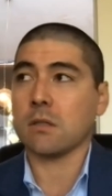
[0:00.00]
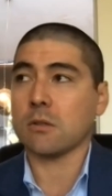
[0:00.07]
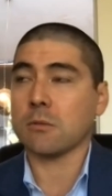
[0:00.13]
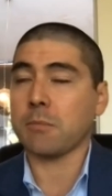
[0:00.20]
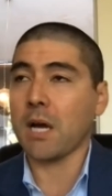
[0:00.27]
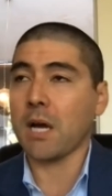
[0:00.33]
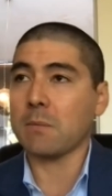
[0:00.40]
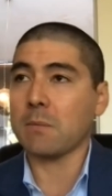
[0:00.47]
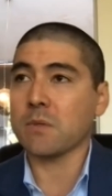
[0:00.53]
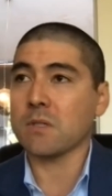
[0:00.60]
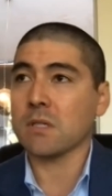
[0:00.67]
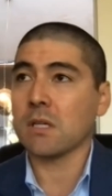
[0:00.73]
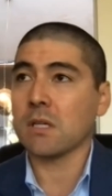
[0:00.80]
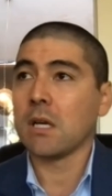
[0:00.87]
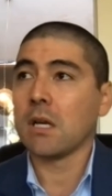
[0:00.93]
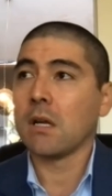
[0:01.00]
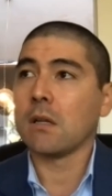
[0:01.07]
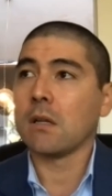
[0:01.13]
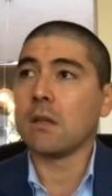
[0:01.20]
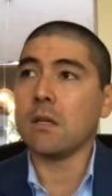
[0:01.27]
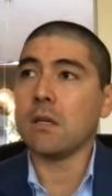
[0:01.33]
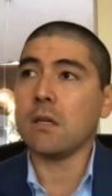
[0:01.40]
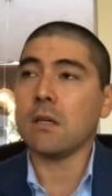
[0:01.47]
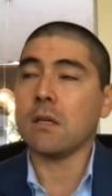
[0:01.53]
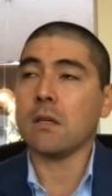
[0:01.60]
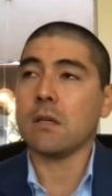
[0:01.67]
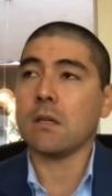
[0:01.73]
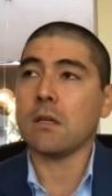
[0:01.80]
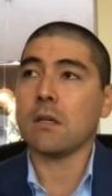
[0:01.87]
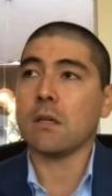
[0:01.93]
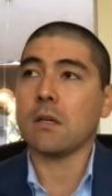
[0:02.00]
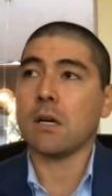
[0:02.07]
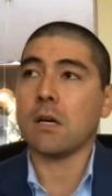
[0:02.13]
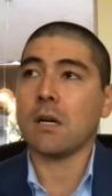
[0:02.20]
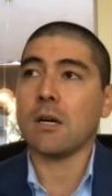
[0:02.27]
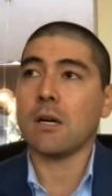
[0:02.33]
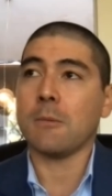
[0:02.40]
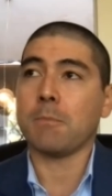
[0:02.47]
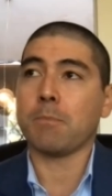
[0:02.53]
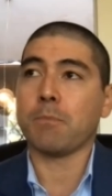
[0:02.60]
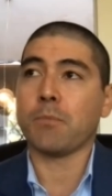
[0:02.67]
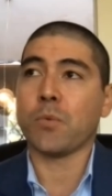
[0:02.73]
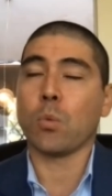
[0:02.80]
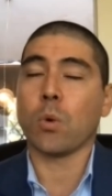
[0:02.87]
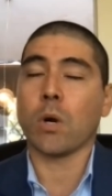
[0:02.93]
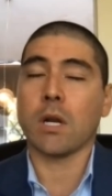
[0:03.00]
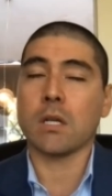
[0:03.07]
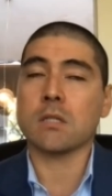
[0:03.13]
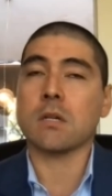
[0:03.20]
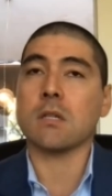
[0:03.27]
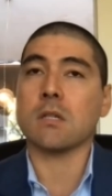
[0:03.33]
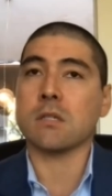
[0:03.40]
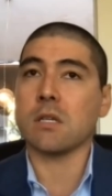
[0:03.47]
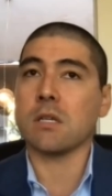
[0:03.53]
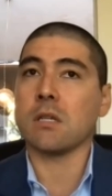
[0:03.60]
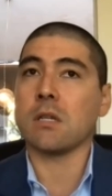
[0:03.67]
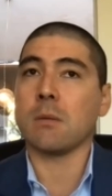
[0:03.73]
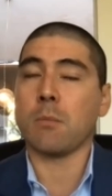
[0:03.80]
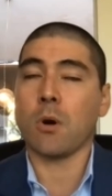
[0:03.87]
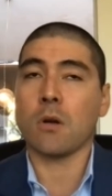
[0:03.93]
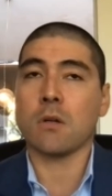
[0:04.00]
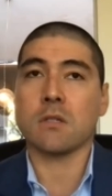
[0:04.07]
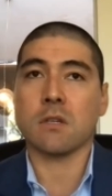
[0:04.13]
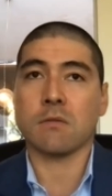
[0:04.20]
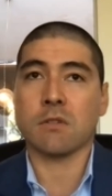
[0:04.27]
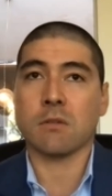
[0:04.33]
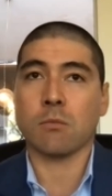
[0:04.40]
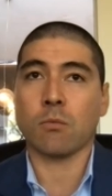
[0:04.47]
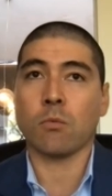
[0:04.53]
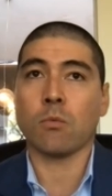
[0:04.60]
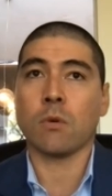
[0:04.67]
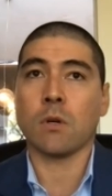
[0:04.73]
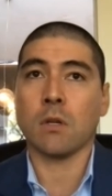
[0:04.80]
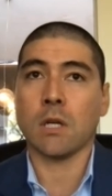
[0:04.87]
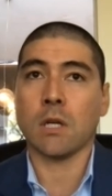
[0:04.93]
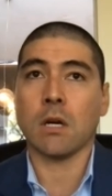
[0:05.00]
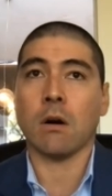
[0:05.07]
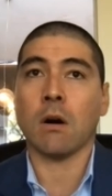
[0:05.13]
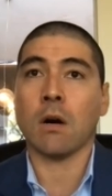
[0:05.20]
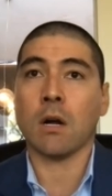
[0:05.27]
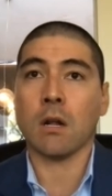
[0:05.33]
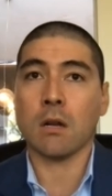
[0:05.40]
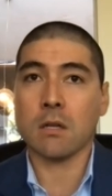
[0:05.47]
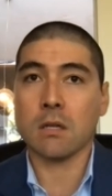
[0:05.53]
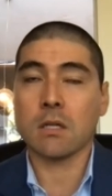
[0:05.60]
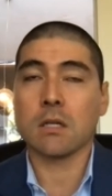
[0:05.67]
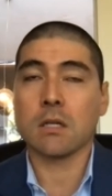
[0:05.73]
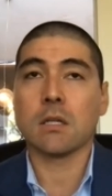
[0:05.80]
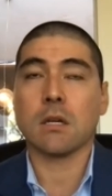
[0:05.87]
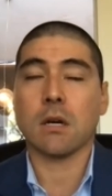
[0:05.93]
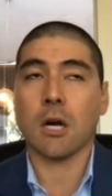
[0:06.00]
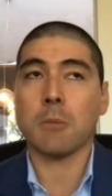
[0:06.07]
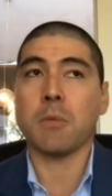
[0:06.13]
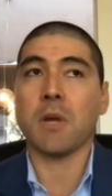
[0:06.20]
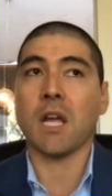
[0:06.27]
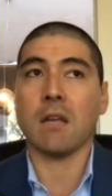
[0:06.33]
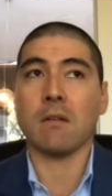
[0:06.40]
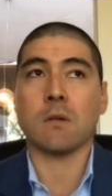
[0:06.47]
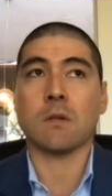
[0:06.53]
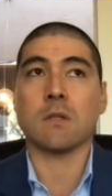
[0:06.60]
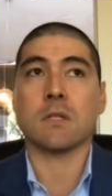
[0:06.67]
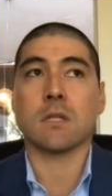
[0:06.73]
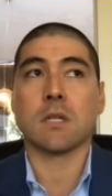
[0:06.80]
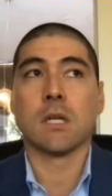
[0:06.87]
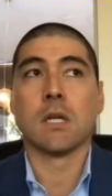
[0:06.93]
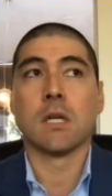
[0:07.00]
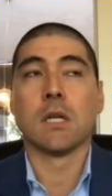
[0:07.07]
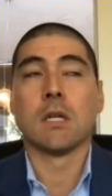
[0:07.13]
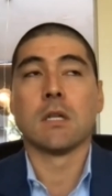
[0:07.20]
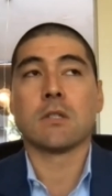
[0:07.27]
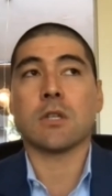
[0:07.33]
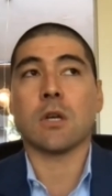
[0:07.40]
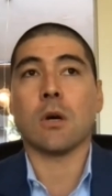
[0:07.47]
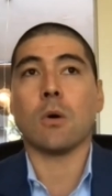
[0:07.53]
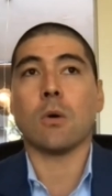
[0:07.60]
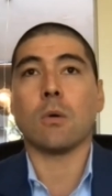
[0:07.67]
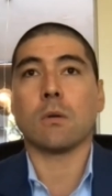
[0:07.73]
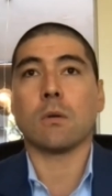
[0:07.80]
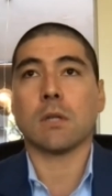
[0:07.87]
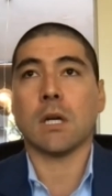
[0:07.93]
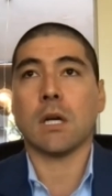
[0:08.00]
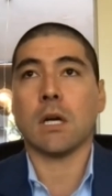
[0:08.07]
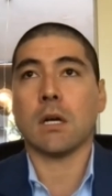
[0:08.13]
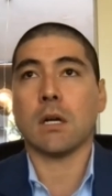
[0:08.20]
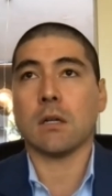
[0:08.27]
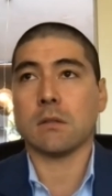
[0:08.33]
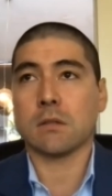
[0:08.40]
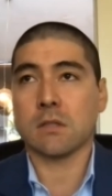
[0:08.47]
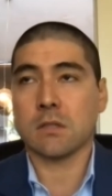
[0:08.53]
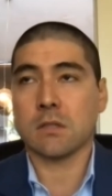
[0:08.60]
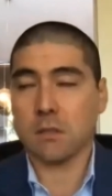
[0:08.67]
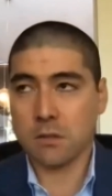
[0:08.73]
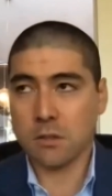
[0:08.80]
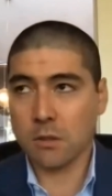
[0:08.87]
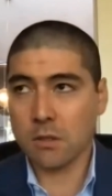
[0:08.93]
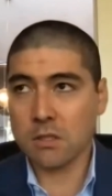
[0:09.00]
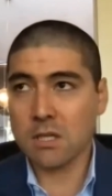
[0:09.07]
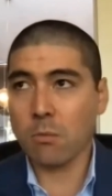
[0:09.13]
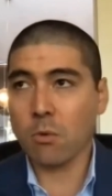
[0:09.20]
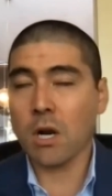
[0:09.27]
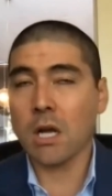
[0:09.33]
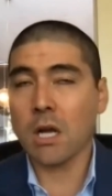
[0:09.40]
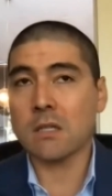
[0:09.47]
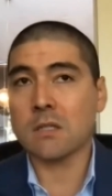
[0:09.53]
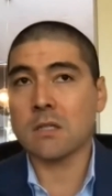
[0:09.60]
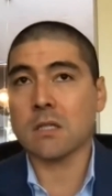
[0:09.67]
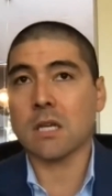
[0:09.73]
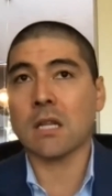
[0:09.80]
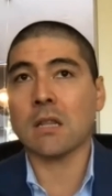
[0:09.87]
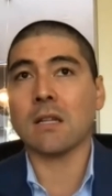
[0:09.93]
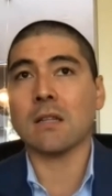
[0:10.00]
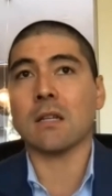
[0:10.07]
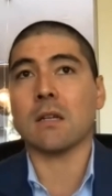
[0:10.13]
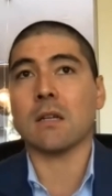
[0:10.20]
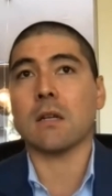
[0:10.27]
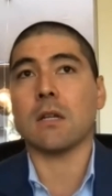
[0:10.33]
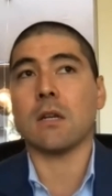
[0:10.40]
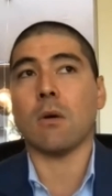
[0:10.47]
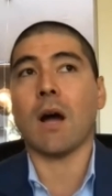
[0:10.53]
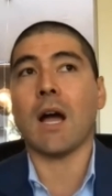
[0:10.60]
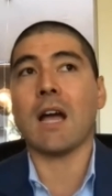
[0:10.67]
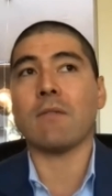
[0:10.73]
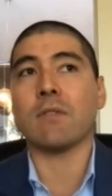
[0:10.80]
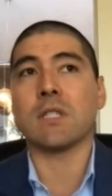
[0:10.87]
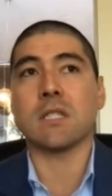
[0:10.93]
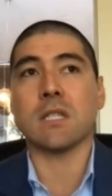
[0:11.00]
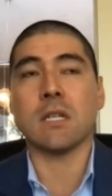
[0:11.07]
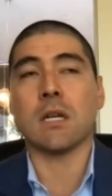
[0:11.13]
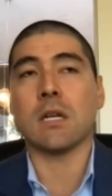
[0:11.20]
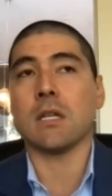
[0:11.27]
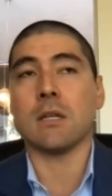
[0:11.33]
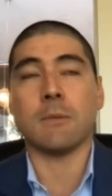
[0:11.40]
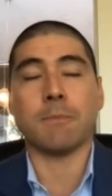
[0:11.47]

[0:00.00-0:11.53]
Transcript: pipes, we're going to start to see the emergence of some really odd behaviors. So so to summarize, I think that I haven't seen any